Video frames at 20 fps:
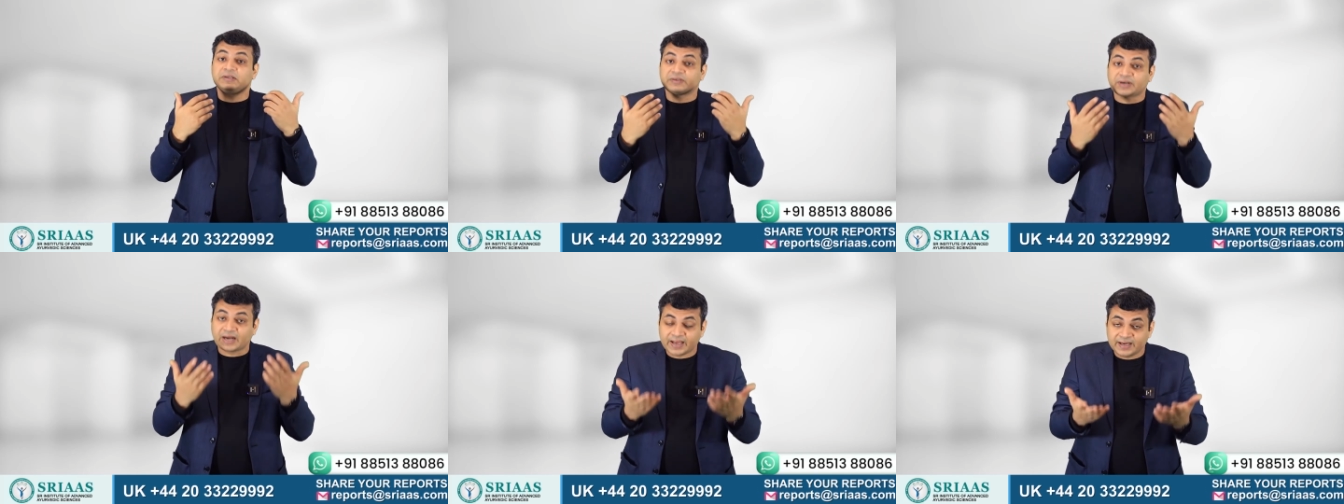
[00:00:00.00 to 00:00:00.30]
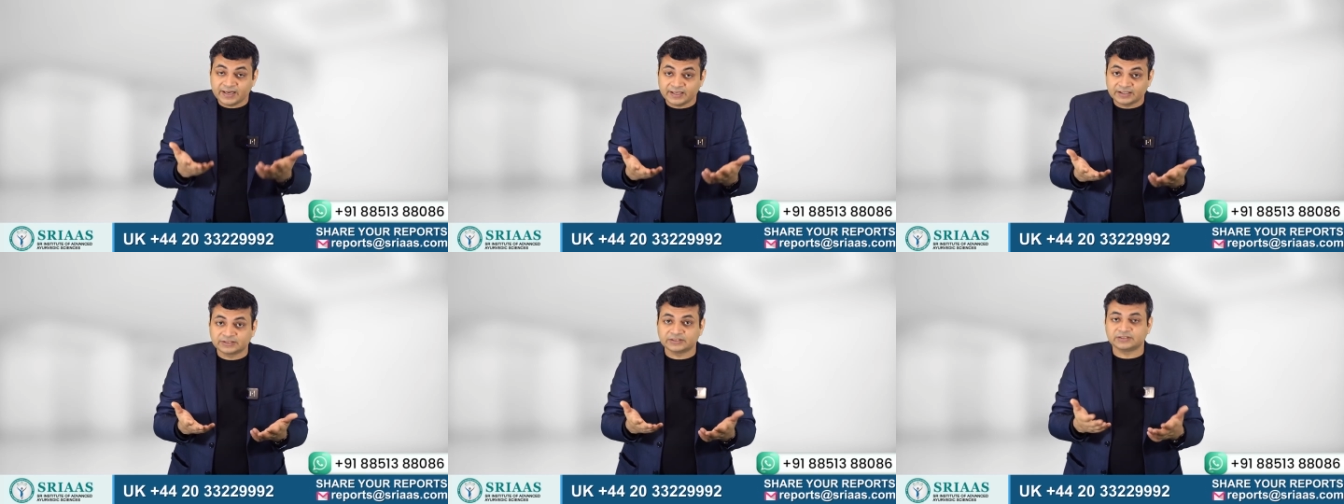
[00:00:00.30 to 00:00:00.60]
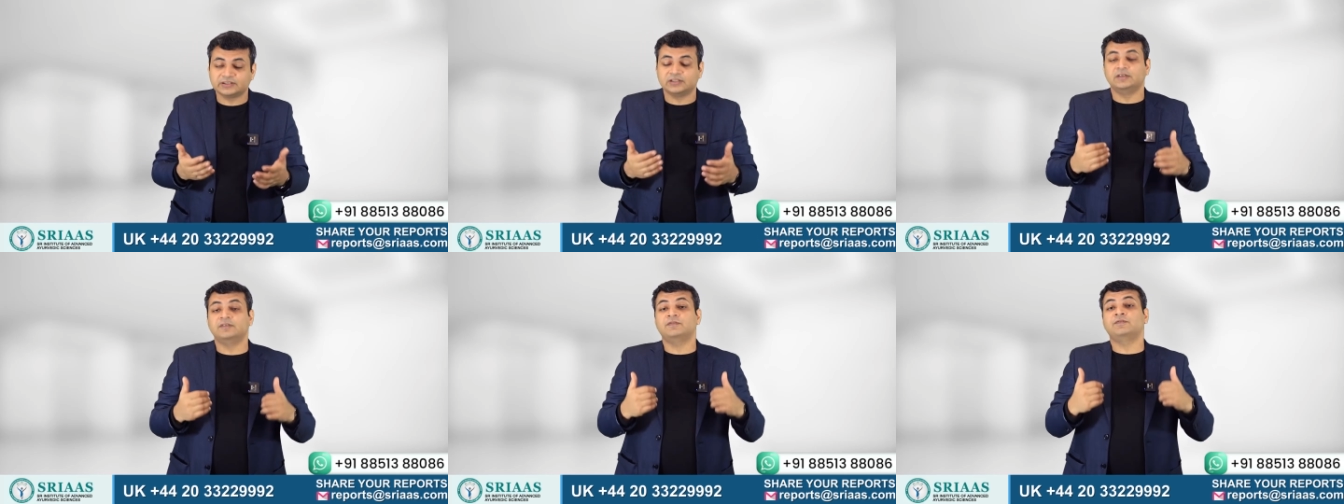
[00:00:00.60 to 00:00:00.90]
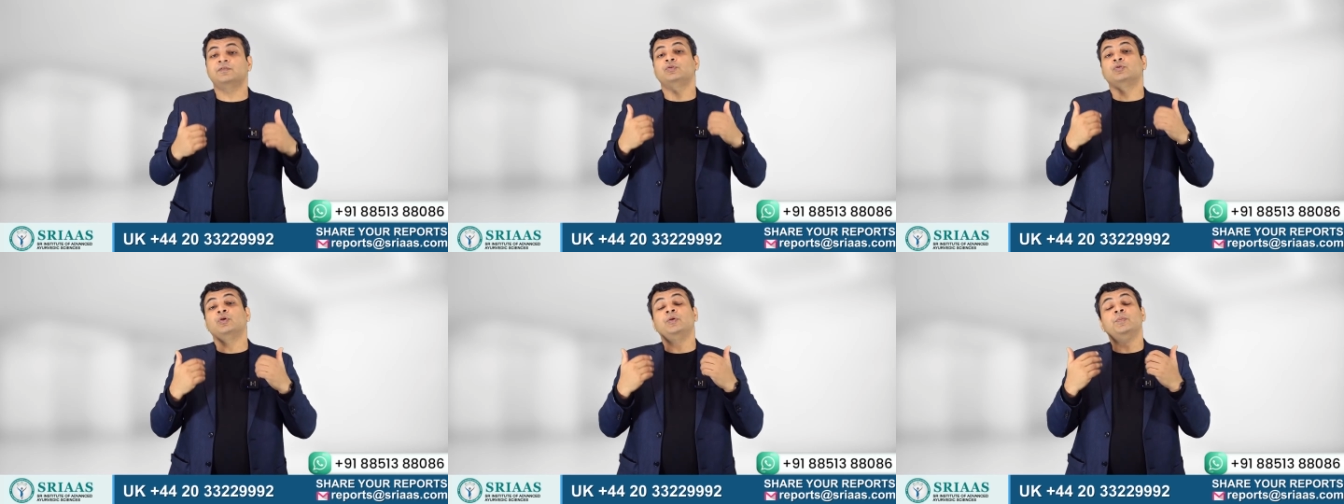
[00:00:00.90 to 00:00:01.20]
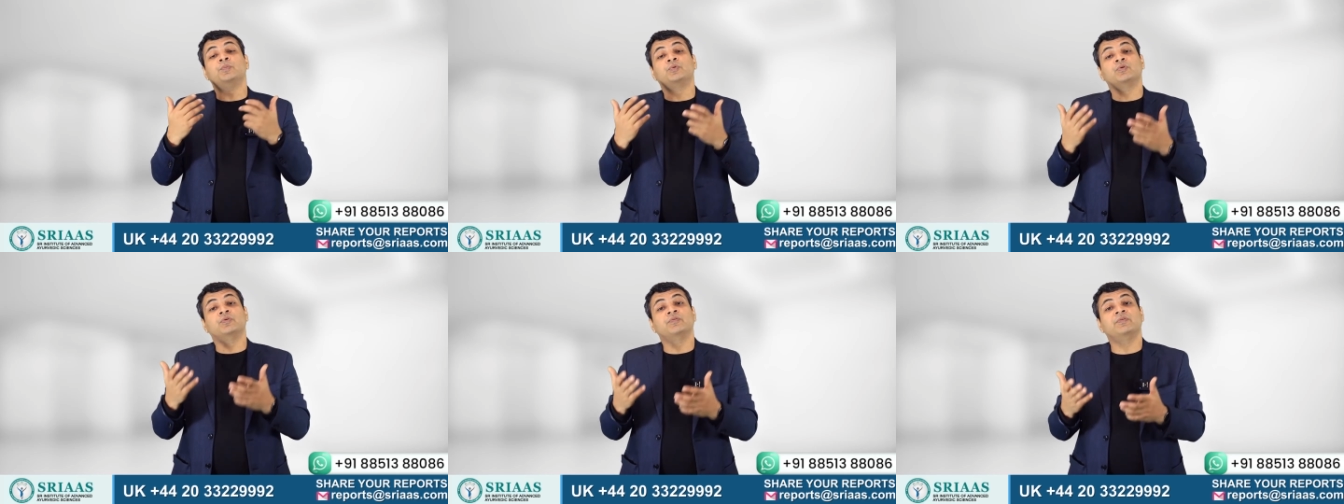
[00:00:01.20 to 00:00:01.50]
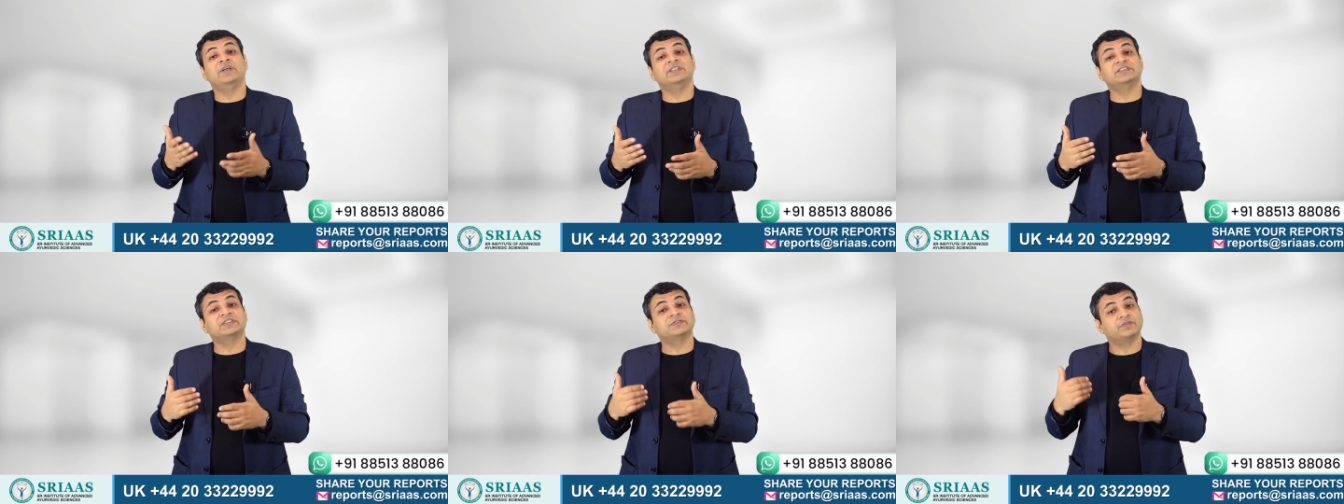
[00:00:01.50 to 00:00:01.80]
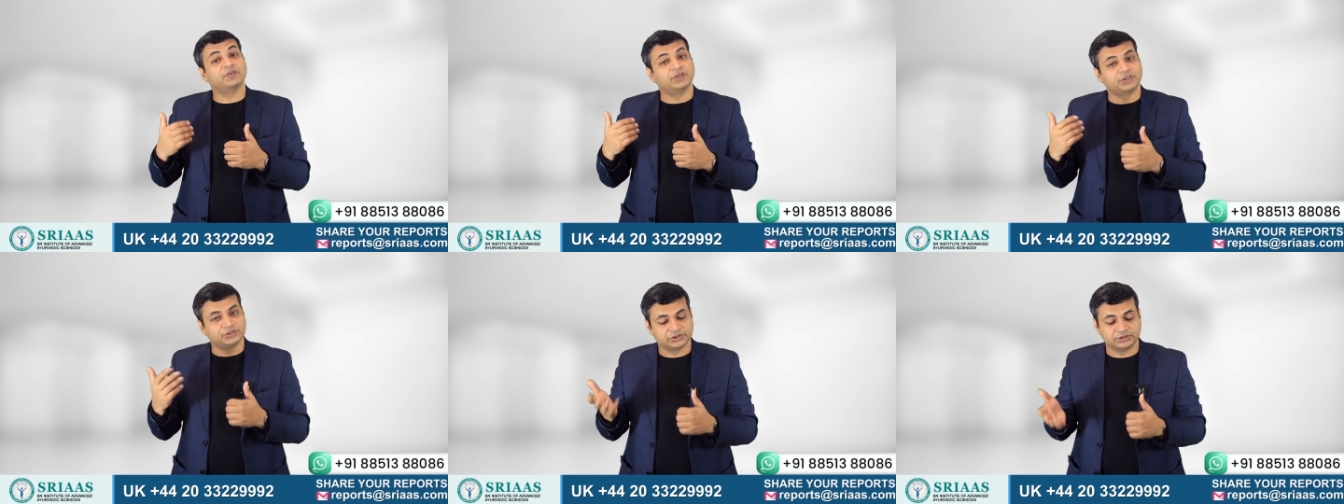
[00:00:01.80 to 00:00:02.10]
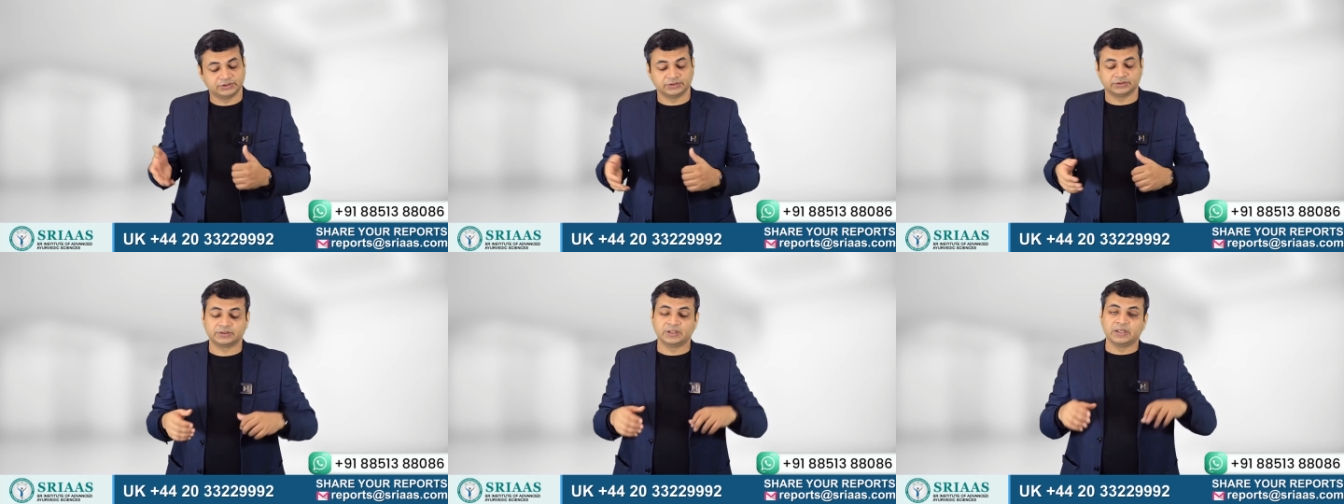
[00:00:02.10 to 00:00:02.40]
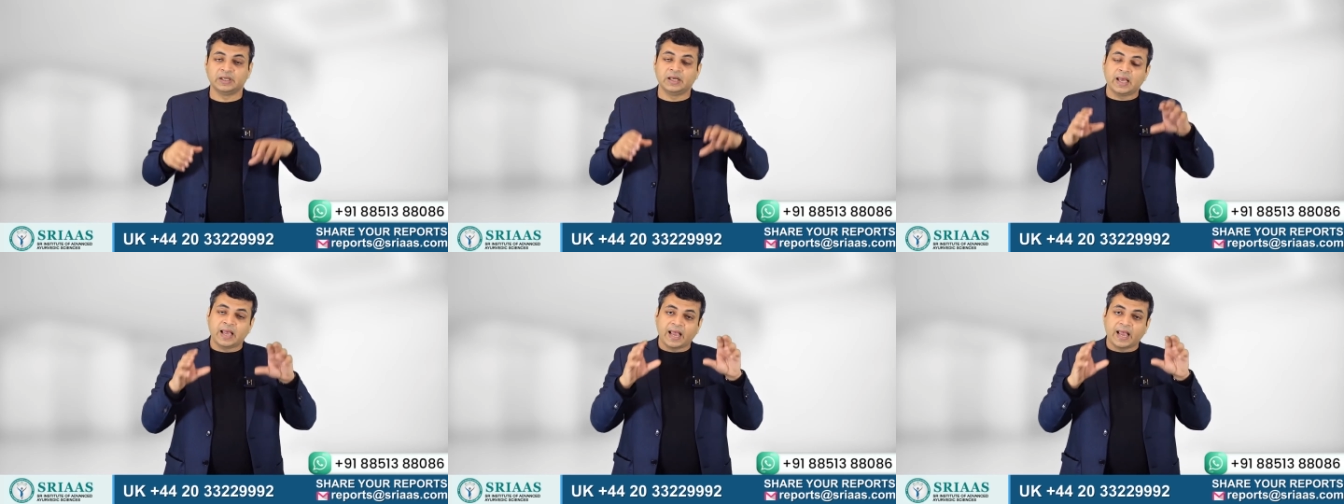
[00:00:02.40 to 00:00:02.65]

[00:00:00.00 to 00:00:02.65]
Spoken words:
try itself to improve its functions.